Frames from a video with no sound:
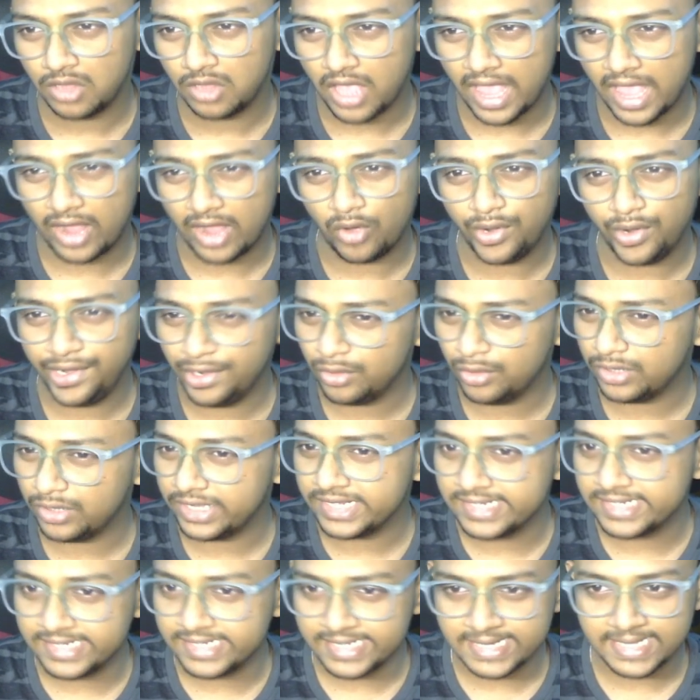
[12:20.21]
According to the
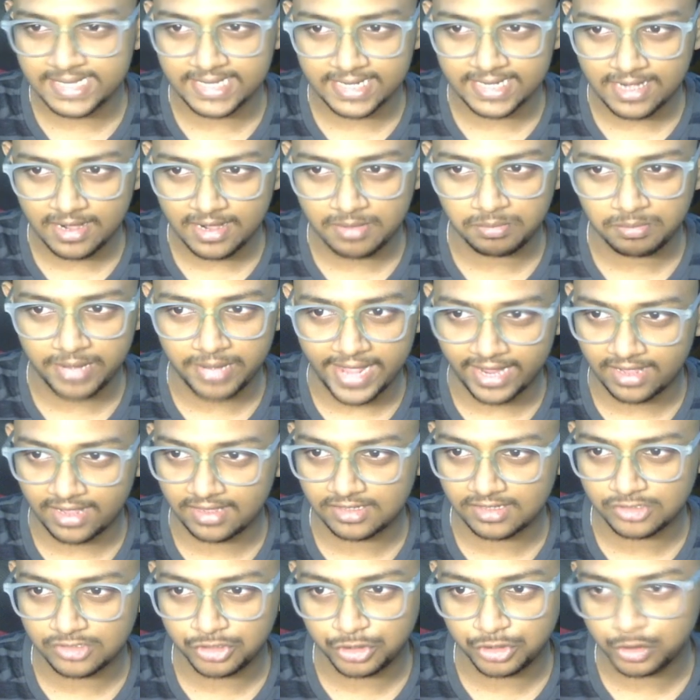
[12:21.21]
engine here, black
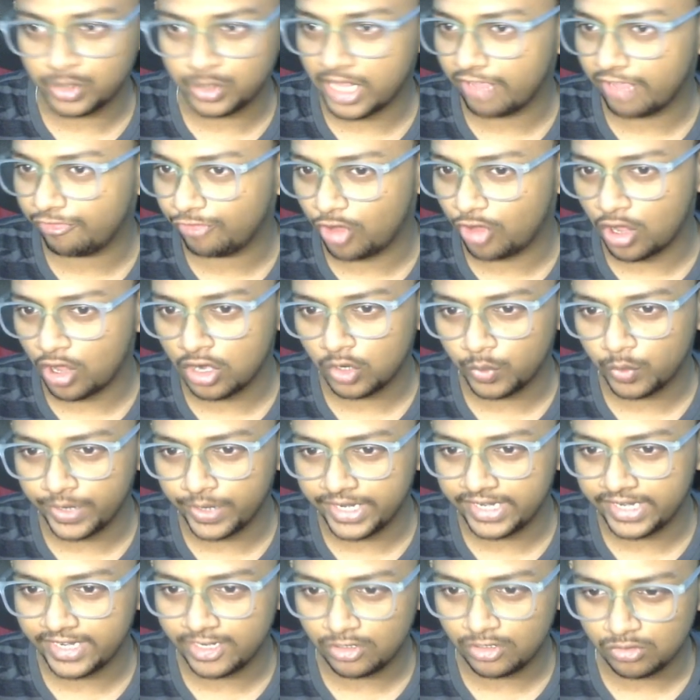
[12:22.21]
should have gone
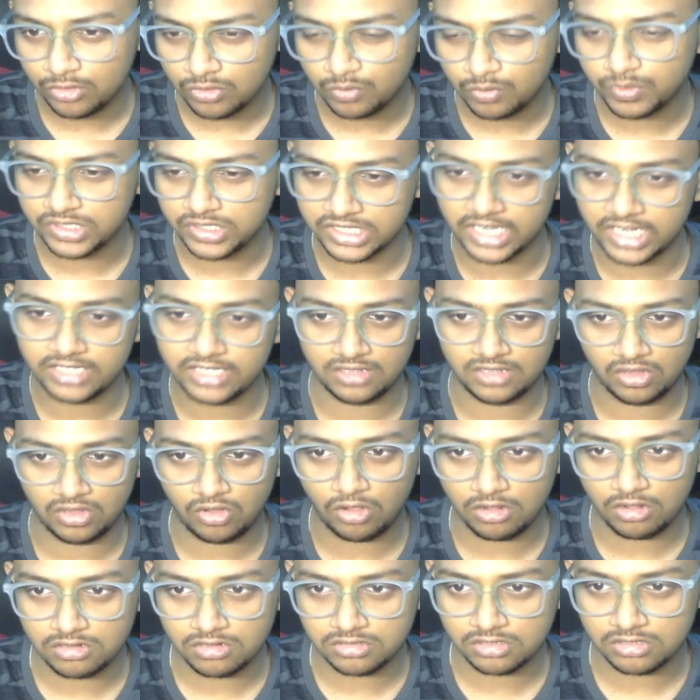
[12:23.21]
queen d2, which I
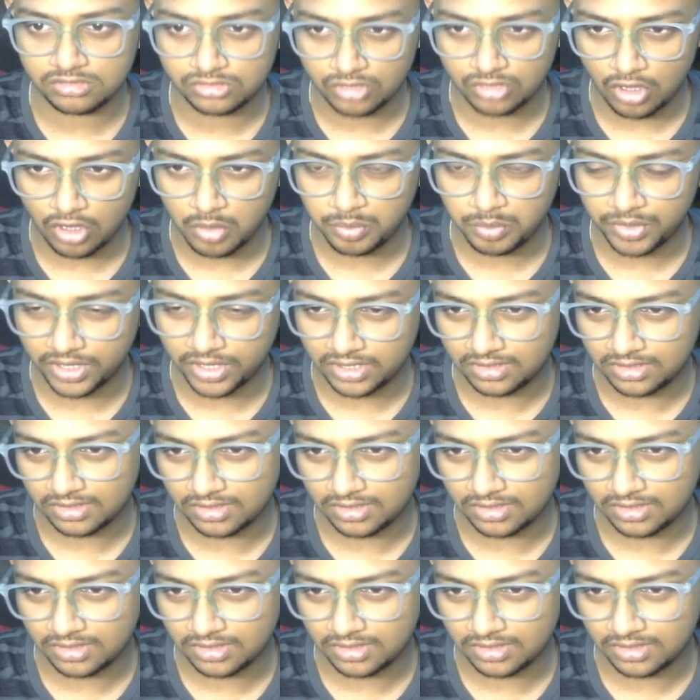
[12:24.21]
also saw, but